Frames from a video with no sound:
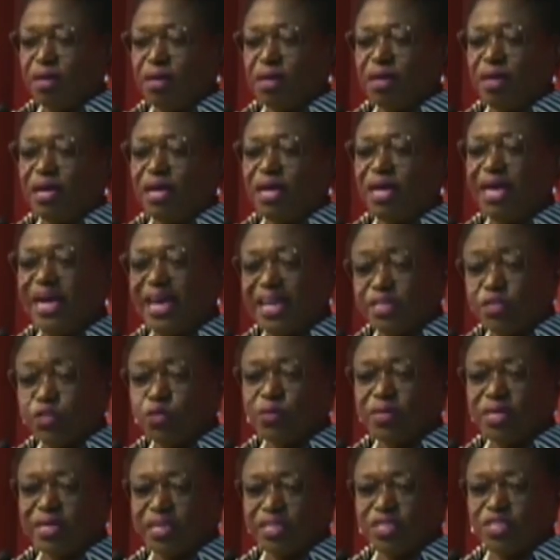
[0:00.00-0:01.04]

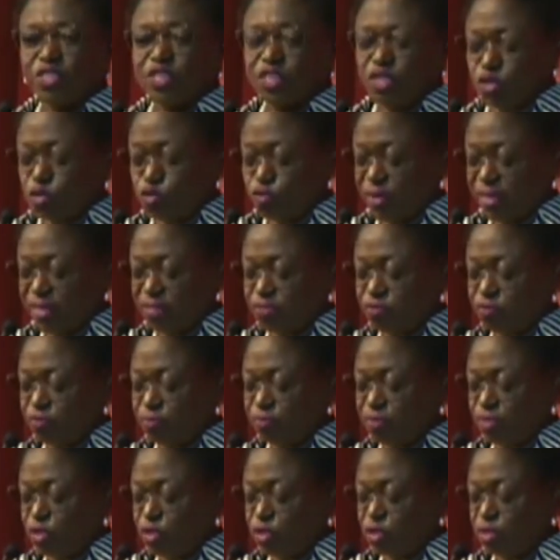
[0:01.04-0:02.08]
Education
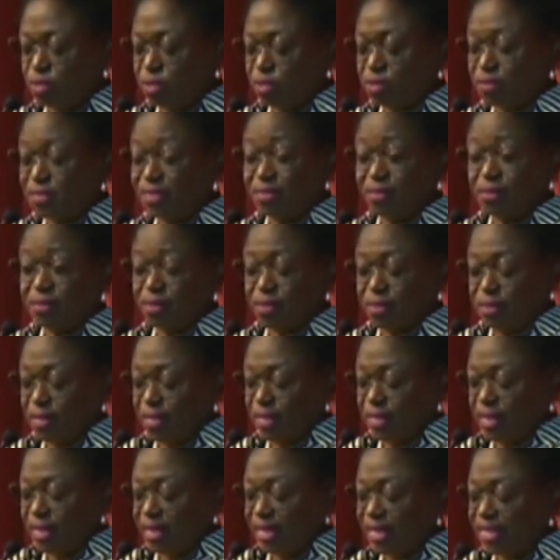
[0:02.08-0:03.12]
transformation
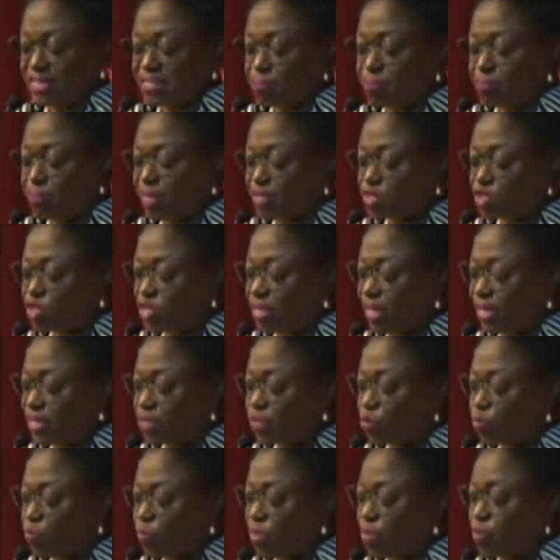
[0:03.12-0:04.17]
is much like
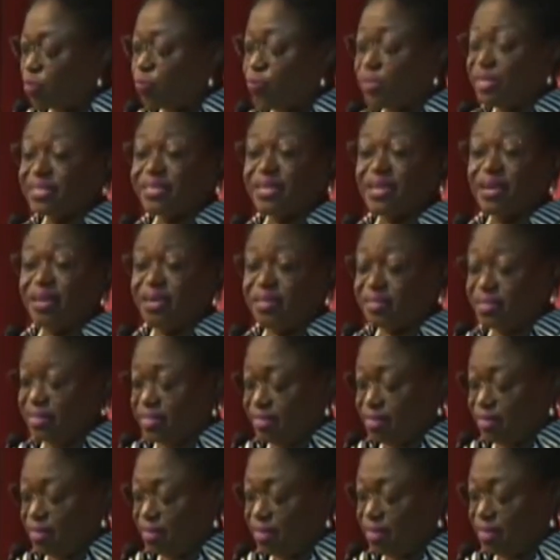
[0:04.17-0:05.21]
doing great
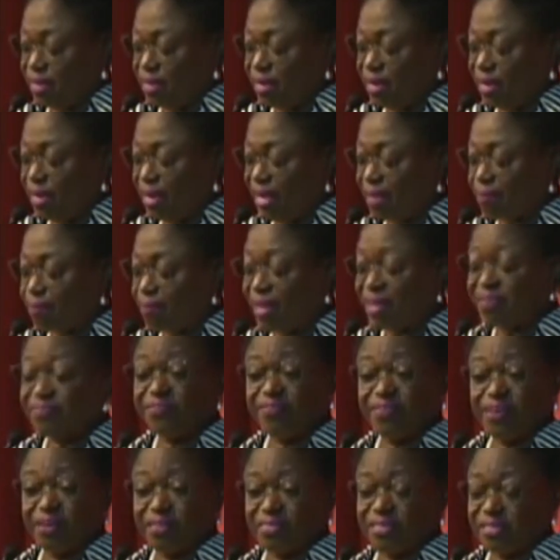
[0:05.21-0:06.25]
gardening, like my
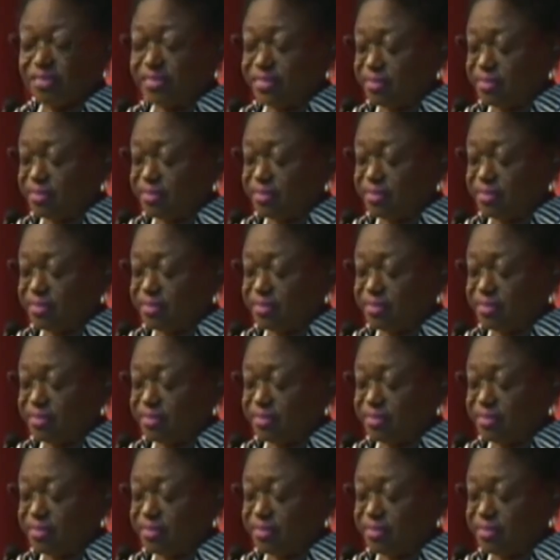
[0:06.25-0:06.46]
father did.